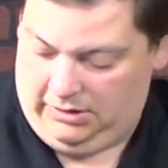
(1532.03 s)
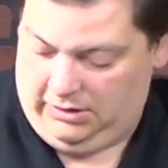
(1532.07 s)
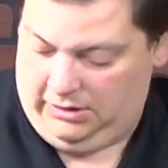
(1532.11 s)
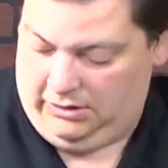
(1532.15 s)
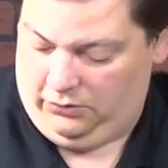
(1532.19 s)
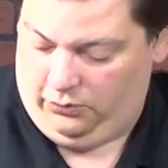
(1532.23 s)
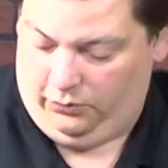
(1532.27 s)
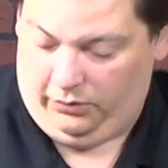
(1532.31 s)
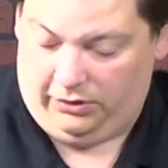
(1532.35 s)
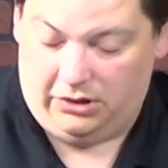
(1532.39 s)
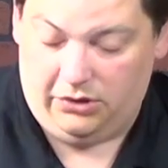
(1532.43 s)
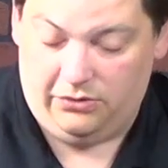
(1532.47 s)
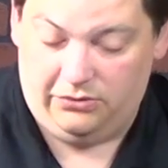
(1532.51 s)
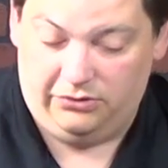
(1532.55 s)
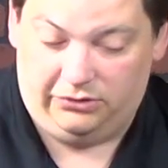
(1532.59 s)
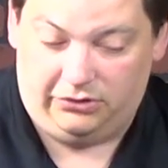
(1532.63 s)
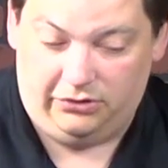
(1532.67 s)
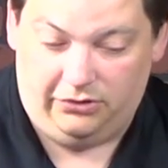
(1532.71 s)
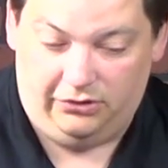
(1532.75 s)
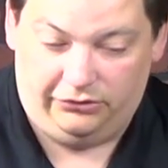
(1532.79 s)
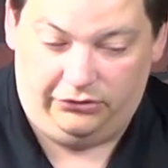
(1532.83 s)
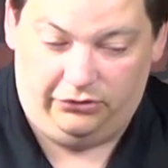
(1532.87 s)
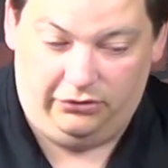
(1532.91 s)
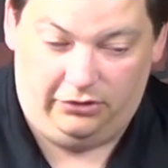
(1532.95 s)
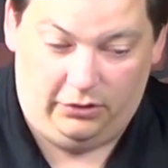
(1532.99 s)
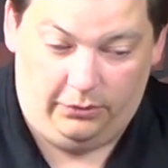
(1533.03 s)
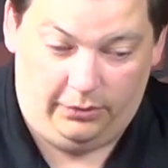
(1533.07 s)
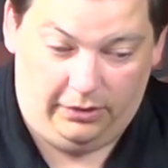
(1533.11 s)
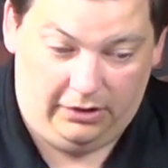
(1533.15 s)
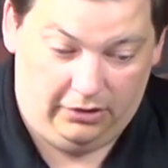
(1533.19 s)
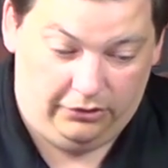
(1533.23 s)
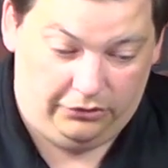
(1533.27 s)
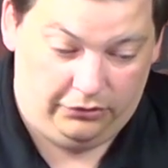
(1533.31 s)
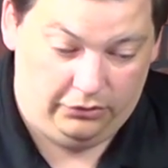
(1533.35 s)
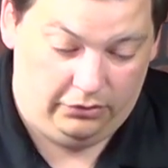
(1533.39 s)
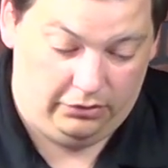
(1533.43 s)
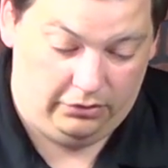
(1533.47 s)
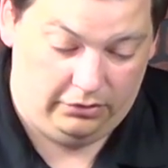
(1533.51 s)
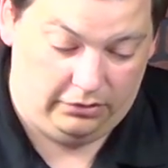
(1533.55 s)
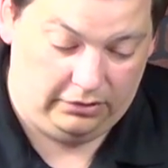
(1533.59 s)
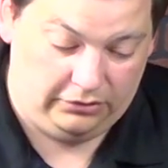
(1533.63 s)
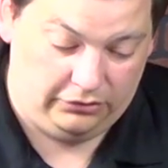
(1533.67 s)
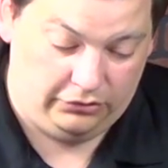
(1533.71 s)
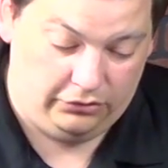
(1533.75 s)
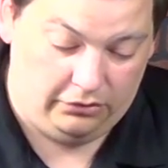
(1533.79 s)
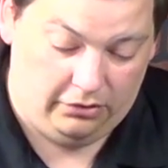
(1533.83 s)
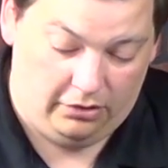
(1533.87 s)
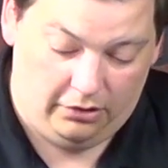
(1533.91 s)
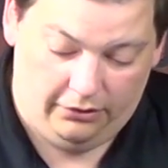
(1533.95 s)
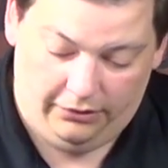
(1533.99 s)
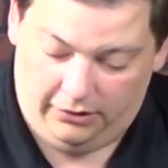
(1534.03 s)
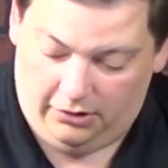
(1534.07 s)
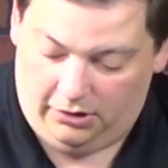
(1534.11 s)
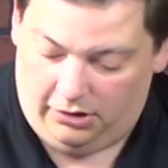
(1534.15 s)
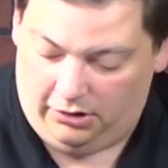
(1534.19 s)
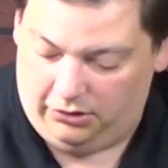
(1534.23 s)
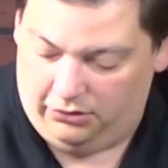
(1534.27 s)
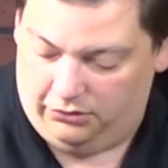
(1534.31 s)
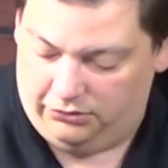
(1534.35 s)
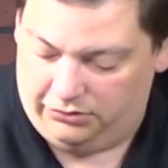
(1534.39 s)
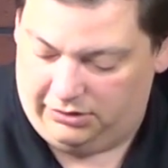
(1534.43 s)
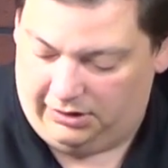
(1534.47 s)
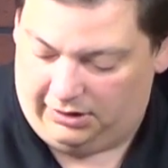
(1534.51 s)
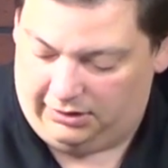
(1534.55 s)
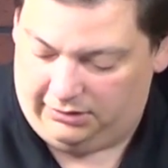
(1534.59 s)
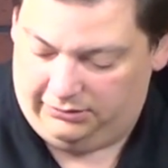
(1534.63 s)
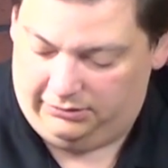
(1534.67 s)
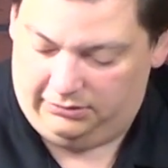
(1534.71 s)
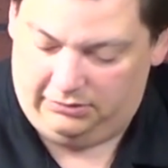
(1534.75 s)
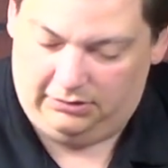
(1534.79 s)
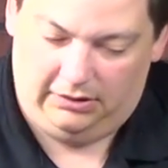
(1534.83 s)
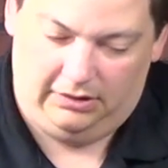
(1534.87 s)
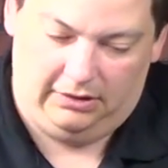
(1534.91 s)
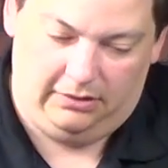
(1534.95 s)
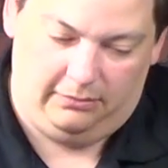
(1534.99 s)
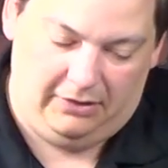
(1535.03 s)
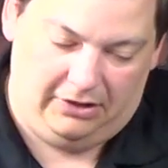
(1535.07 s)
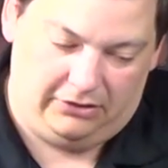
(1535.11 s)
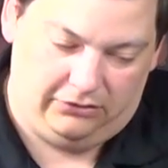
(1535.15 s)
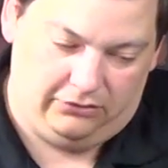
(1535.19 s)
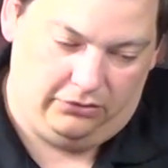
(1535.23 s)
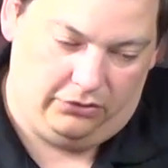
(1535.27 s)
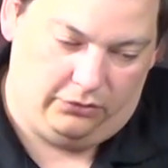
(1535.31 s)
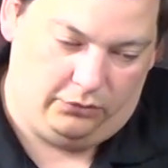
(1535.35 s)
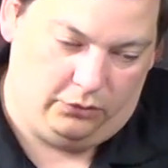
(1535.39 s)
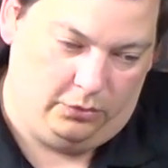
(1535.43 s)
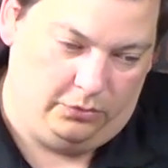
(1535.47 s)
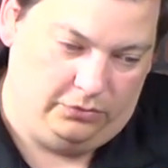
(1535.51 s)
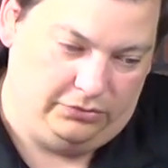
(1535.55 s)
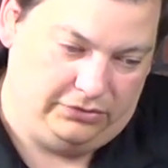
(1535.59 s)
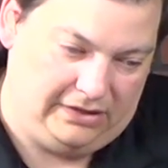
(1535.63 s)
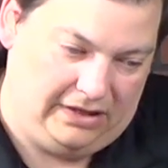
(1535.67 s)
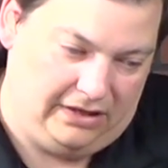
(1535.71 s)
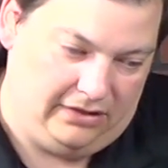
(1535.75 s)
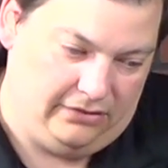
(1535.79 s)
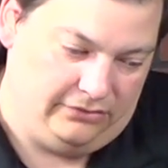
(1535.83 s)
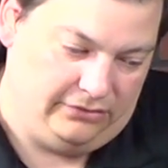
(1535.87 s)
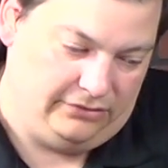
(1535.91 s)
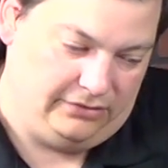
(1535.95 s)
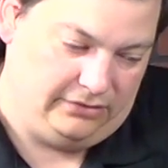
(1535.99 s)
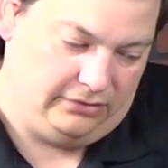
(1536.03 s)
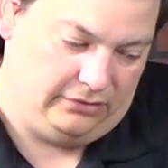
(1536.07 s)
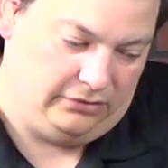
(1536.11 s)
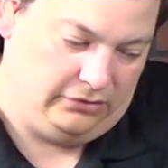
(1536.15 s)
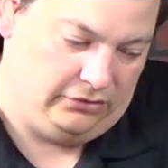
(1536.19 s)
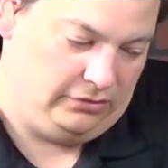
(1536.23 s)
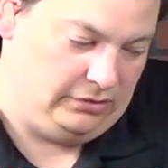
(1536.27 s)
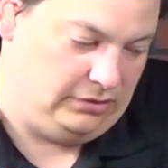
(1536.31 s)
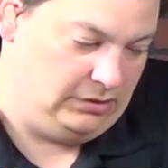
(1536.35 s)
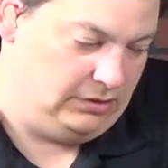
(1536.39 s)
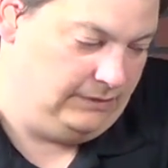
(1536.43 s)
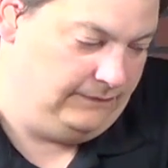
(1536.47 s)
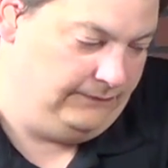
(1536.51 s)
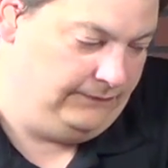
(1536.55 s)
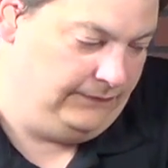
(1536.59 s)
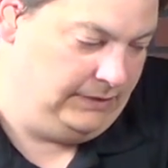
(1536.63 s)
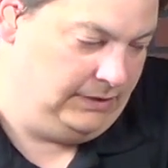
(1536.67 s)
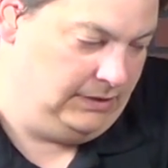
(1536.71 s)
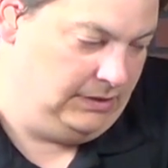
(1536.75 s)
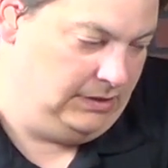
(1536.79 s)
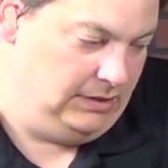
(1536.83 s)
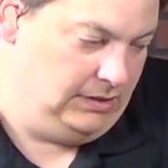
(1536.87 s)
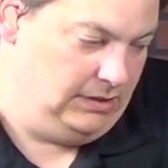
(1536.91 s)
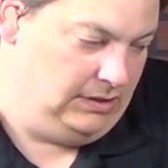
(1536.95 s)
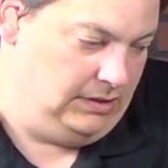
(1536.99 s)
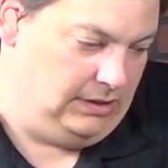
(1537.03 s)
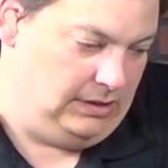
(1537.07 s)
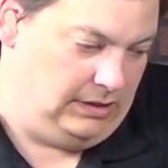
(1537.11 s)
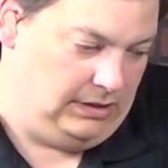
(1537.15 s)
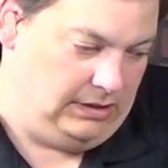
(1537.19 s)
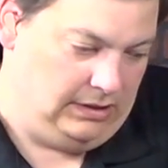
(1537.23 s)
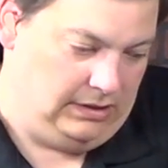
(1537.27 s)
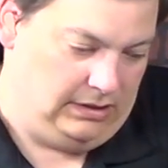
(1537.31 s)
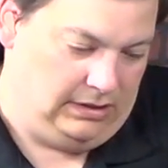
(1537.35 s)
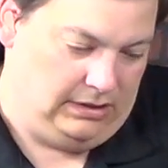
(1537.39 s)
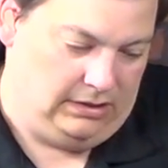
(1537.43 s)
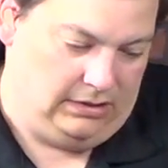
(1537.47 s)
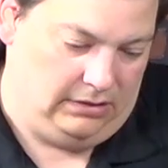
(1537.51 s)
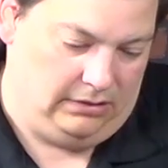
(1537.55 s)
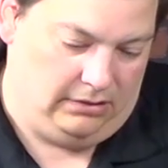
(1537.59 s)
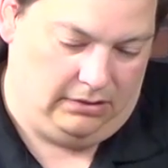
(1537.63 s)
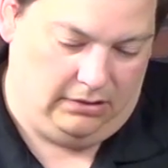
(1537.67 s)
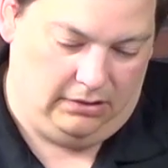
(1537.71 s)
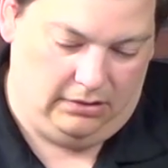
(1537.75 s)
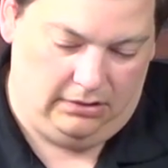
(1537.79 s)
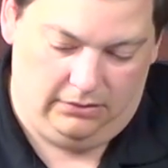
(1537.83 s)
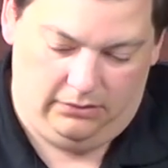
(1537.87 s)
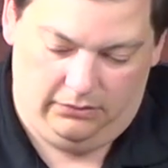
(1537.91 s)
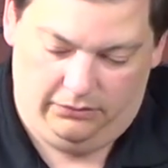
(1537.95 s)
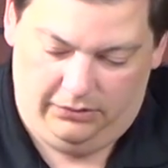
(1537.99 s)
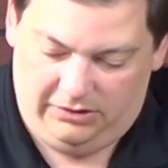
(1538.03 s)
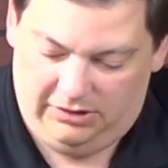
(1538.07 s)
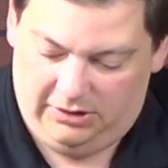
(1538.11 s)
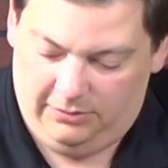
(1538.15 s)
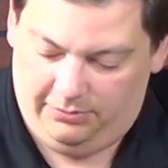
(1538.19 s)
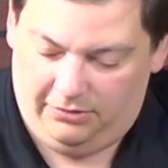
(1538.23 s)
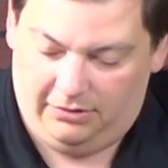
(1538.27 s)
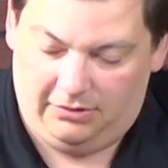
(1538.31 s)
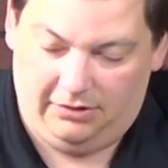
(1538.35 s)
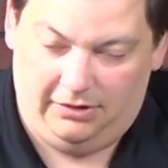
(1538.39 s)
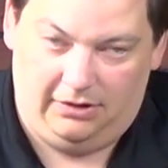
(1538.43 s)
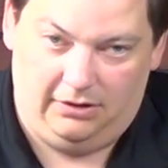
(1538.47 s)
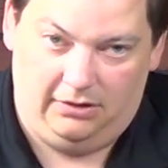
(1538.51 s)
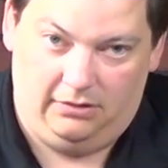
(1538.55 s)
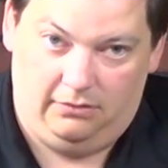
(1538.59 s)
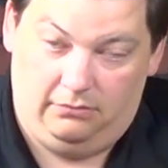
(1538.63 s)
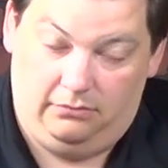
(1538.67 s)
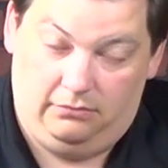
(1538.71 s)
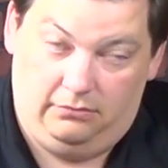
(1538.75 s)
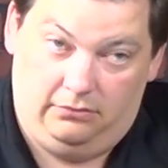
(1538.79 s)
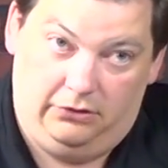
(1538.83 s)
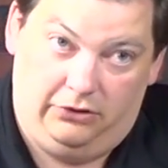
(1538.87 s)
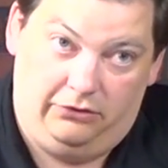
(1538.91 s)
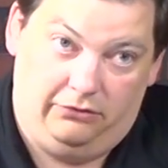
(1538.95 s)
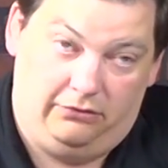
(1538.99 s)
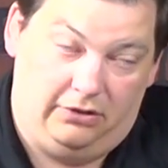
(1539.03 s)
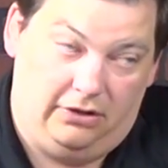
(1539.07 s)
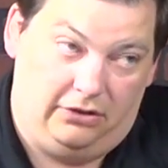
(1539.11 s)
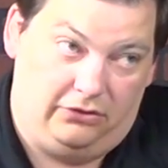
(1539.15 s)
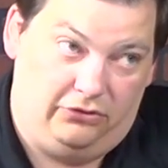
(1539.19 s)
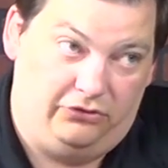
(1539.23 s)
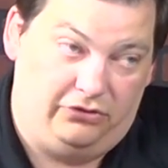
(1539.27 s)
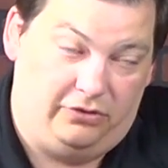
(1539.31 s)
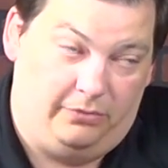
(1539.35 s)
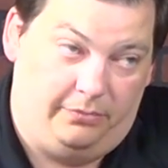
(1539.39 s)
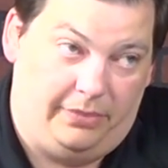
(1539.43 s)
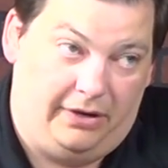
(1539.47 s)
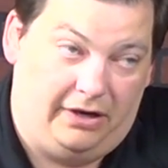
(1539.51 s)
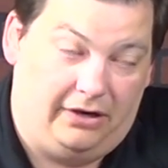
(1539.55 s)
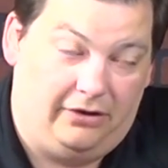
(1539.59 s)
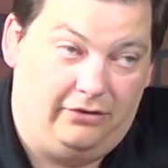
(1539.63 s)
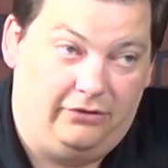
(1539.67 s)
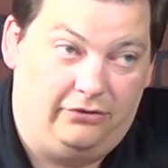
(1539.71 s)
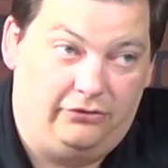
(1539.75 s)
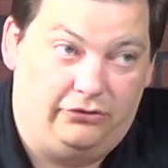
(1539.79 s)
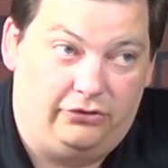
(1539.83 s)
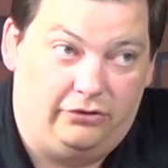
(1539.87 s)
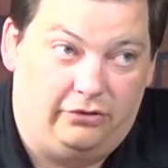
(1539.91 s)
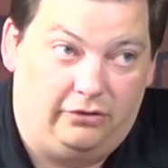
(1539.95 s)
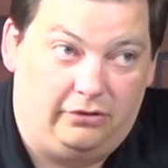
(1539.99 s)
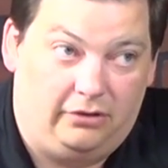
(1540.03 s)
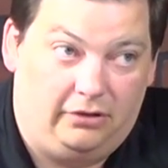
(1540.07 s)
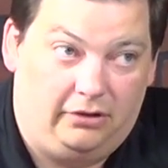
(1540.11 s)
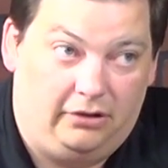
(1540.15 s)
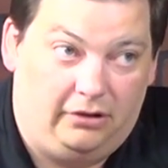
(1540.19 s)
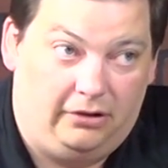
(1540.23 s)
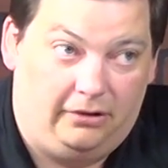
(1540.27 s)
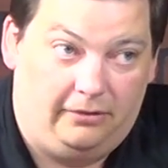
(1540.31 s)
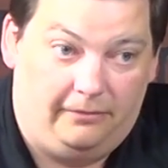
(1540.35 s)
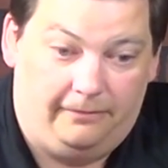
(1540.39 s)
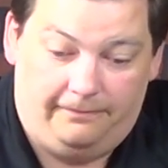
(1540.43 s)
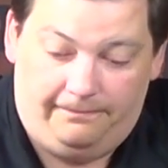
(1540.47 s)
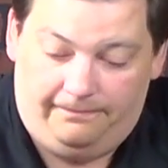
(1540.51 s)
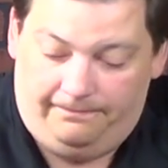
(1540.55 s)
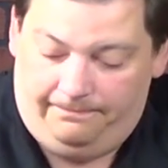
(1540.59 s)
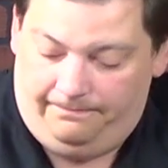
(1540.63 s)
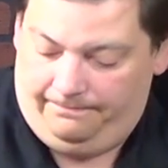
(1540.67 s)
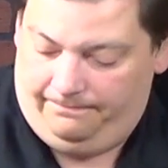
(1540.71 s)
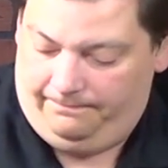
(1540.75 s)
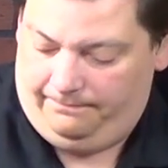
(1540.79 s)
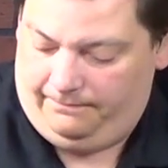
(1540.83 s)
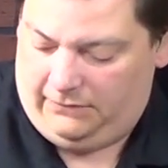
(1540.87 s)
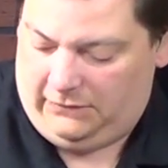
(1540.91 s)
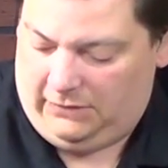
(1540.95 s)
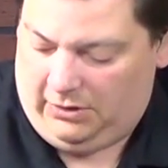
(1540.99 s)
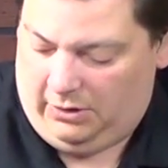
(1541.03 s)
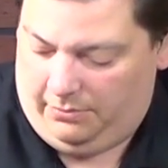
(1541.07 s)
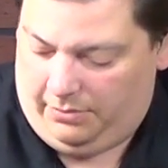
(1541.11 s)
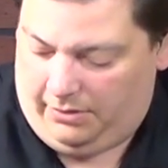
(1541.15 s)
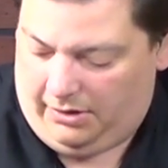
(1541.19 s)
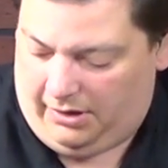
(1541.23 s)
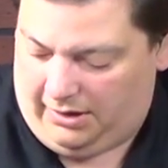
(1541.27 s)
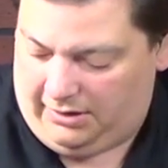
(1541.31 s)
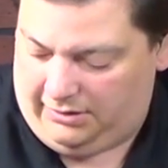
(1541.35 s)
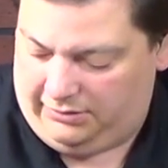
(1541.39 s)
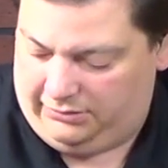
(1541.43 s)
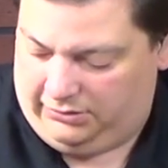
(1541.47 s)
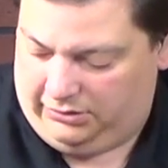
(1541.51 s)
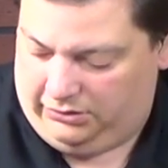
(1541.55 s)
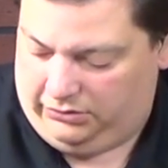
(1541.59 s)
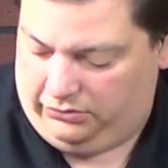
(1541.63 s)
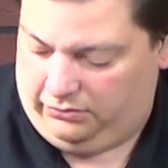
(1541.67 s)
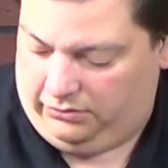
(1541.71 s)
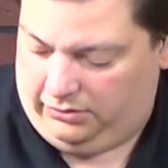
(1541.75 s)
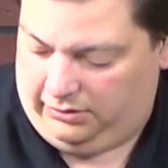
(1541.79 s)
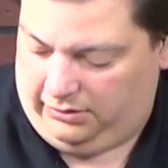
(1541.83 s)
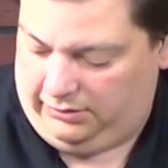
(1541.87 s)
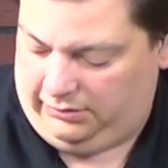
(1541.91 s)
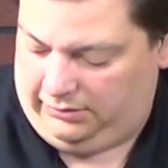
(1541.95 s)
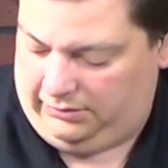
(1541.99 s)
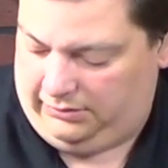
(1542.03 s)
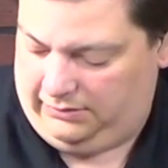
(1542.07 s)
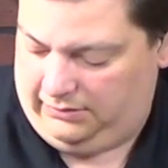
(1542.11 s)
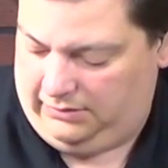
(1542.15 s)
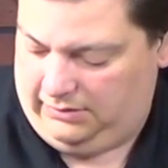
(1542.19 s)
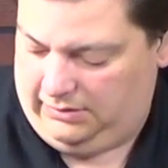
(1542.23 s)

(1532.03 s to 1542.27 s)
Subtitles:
when we go install a studio, we go through and do all the audio checks and make sure the room sounds good. And we typically do not use a Behringer box to do this